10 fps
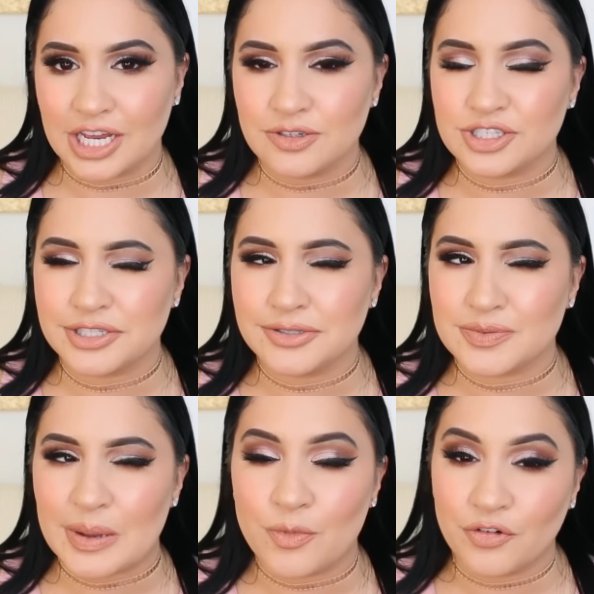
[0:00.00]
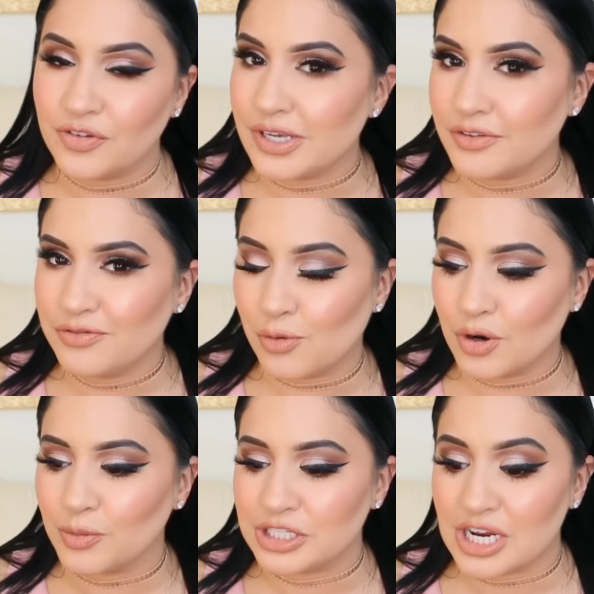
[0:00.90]
I usually use my Morphe
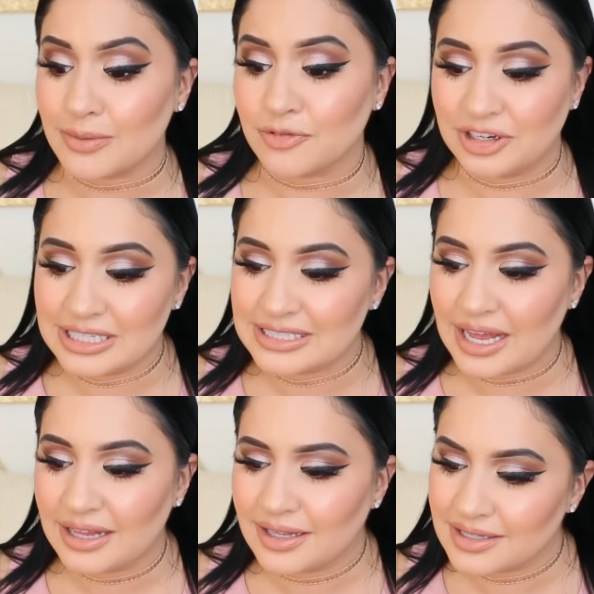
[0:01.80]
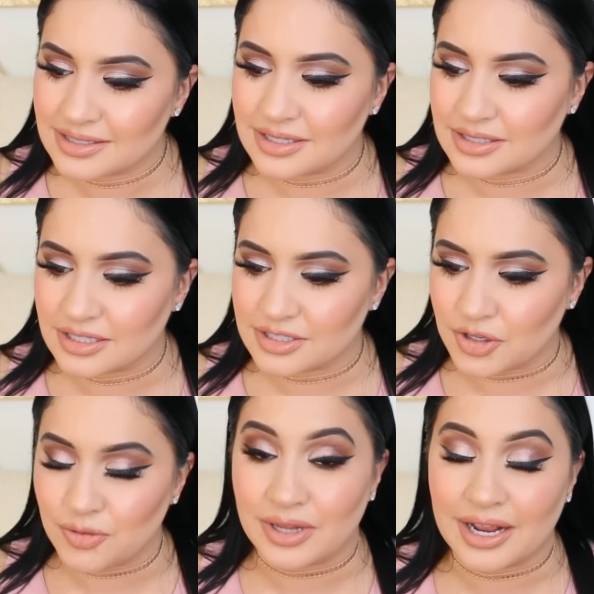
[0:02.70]
E4, which I'm really sad that it's discontinued.